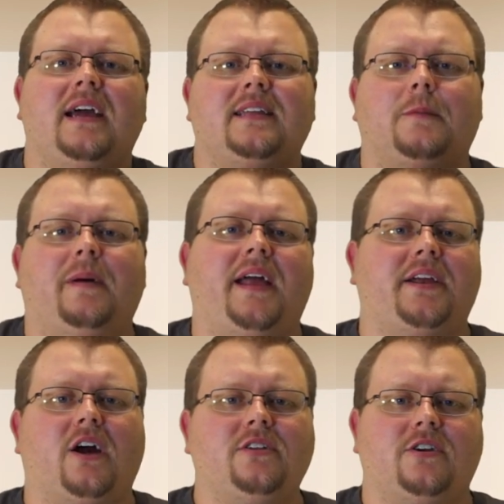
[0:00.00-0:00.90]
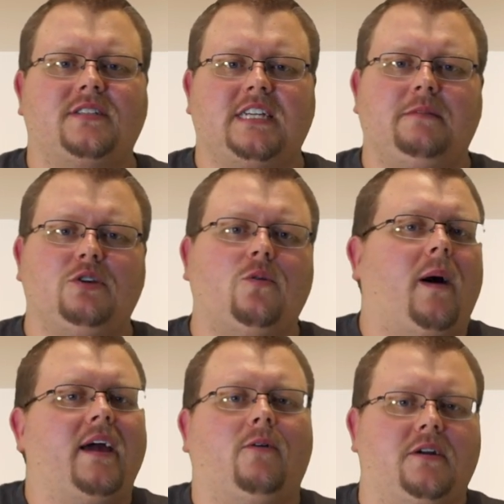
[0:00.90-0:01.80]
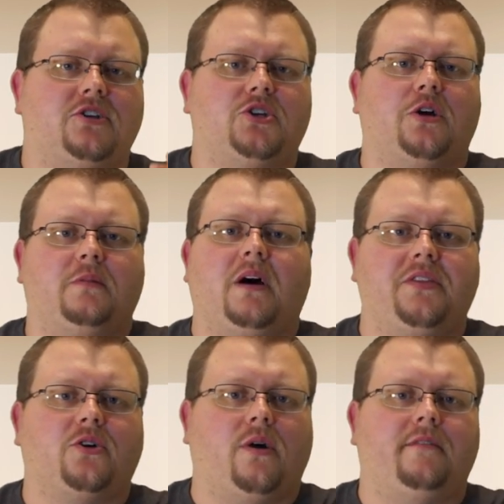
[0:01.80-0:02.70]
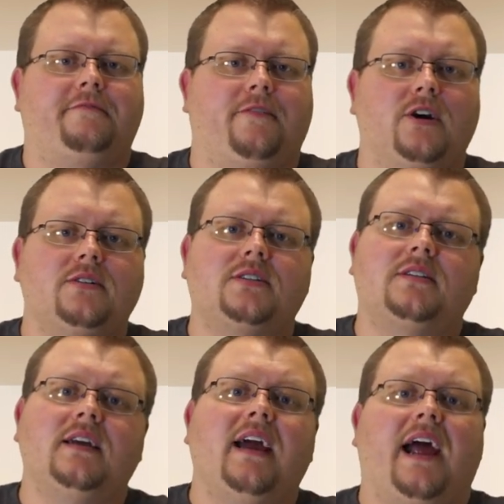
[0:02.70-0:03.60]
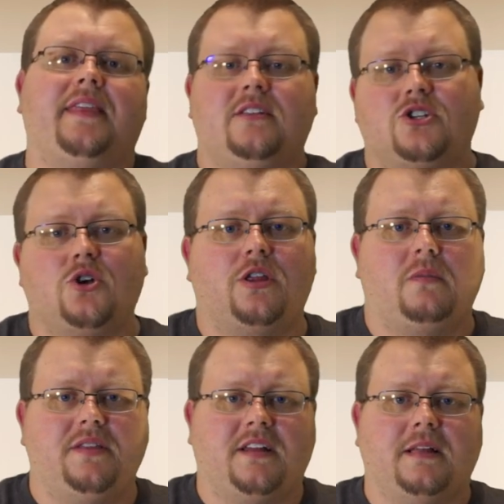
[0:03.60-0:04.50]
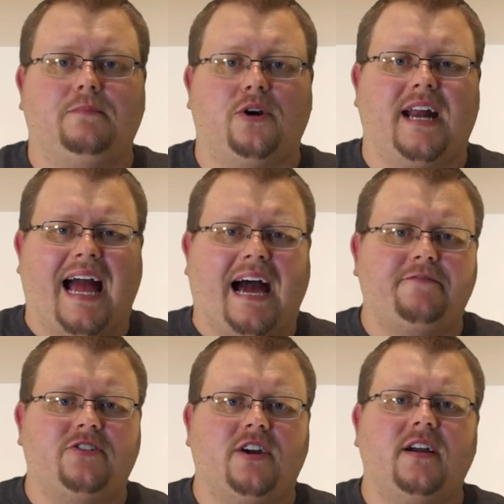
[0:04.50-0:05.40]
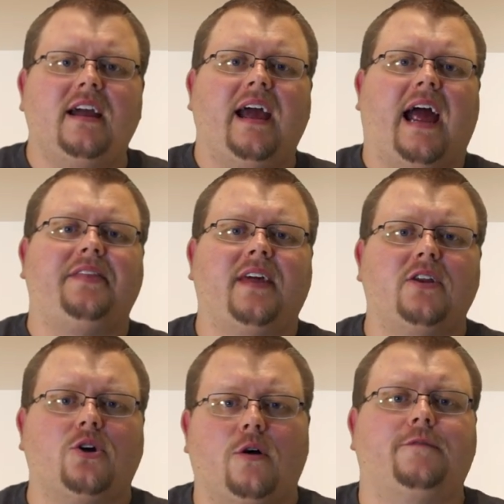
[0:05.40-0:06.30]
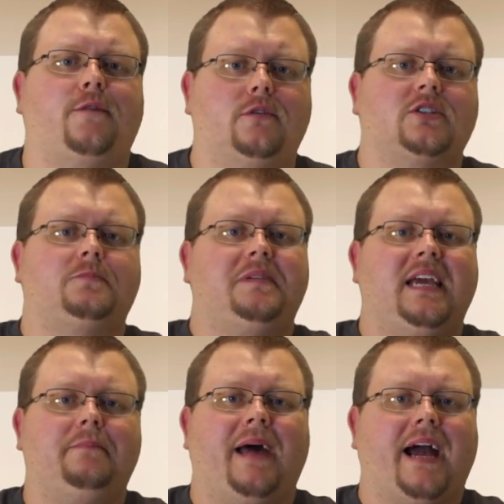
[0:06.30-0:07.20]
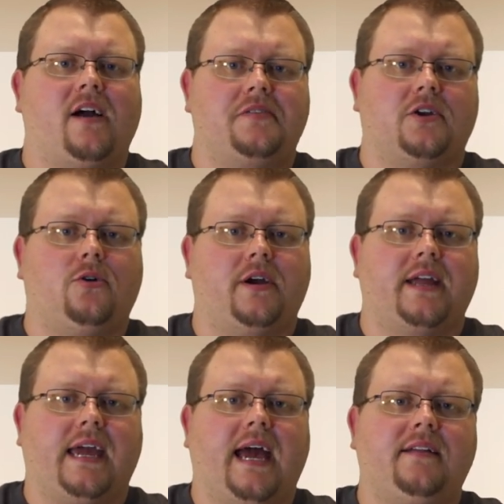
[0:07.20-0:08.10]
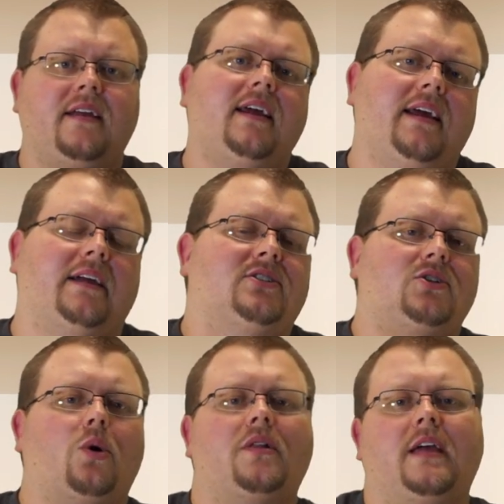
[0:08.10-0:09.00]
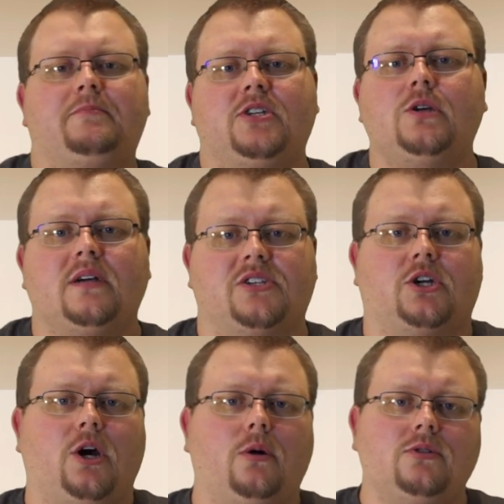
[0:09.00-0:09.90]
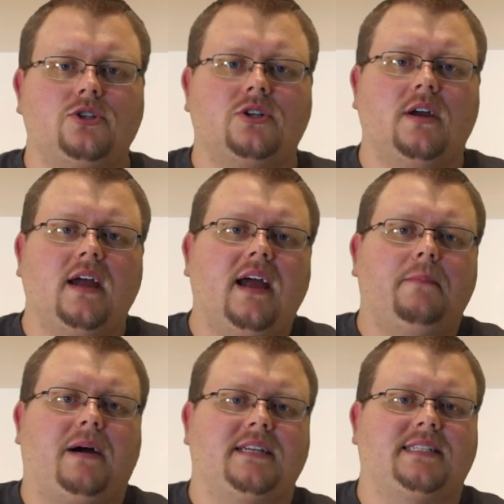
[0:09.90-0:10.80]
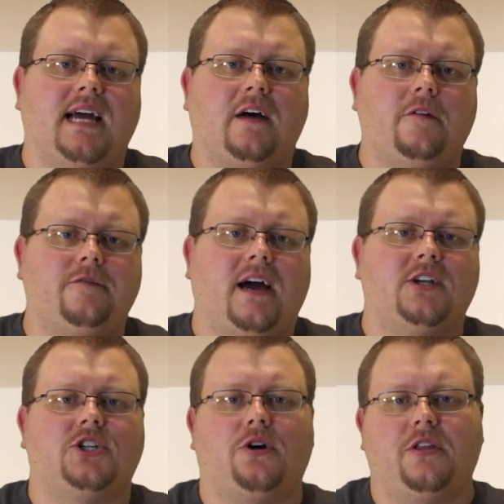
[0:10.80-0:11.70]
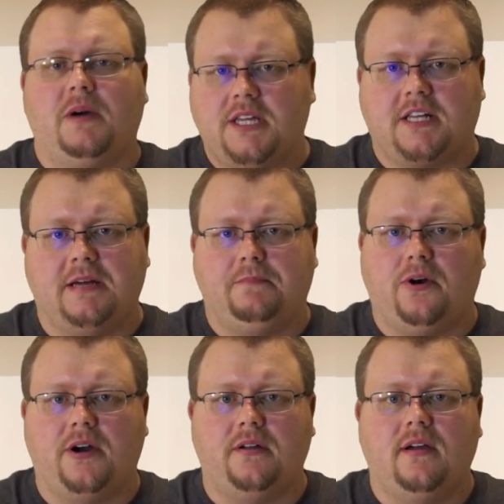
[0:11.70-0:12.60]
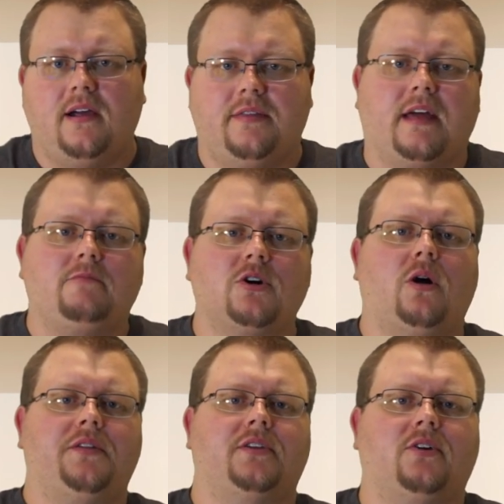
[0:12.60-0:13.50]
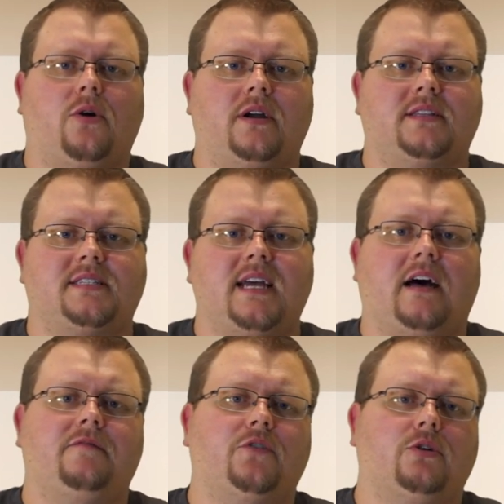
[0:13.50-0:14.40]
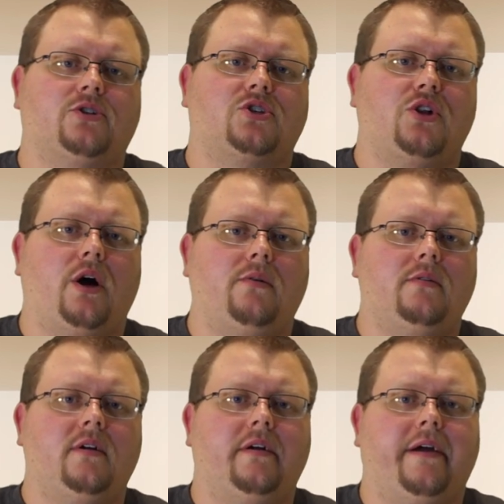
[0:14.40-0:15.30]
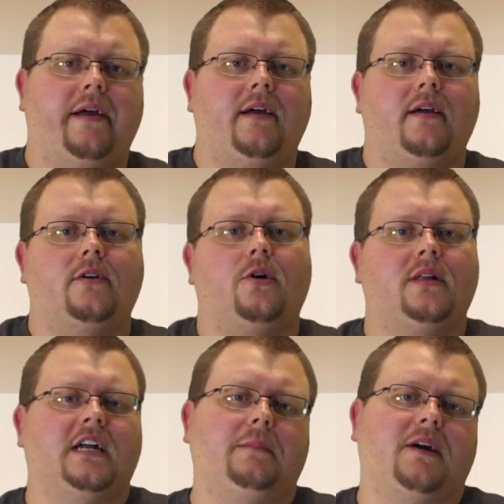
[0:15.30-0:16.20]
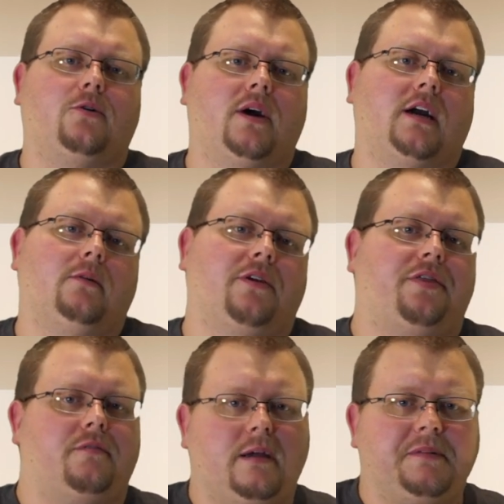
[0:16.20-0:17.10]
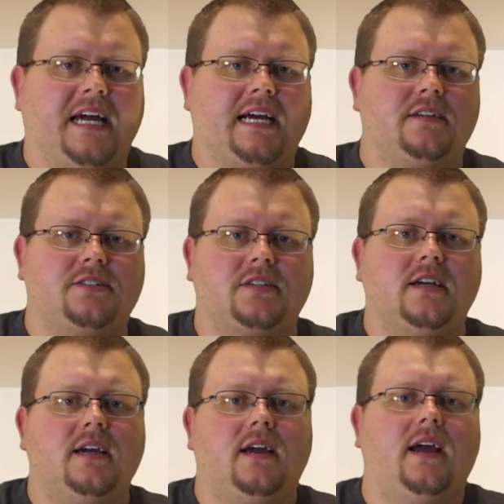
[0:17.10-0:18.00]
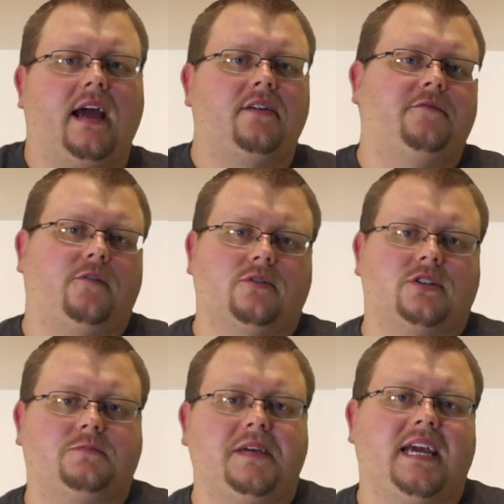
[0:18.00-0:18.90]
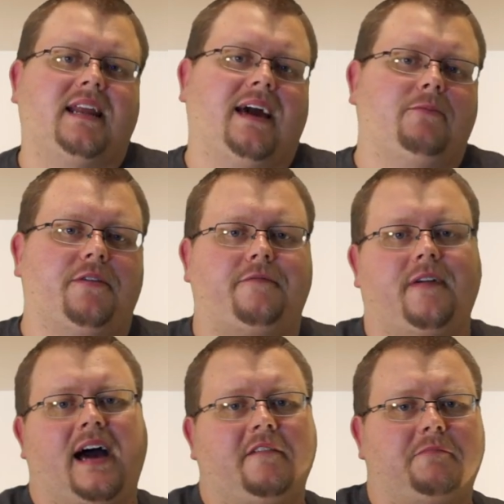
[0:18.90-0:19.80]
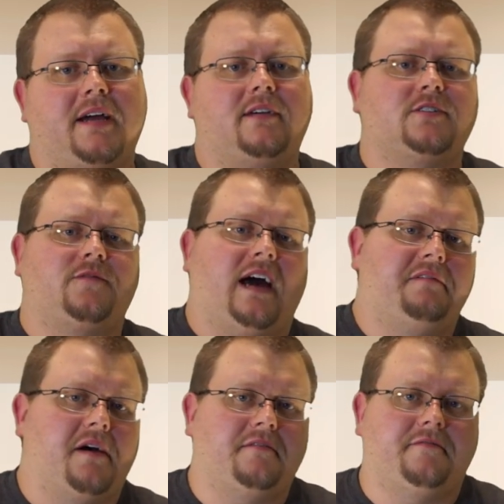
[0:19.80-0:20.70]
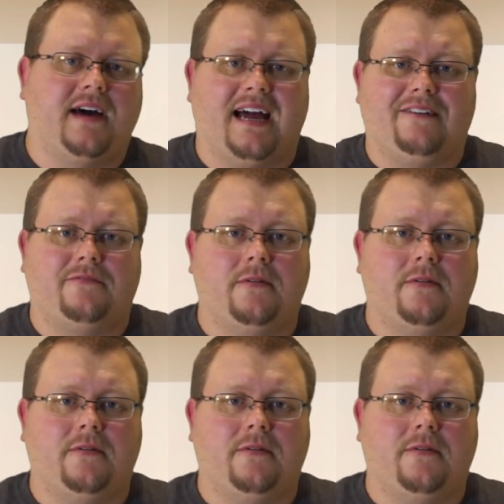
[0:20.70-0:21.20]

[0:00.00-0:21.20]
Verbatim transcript: Depending on your team, you might want to show them on the court first and then show them on the clipboard after and then go full speed back on the court again. It's totally up to you as a coach. Myself, I show them on the clipboard, then we'll go on the court itself, go slow, go a little bit quicker with three players, and full speed with five players, five on five.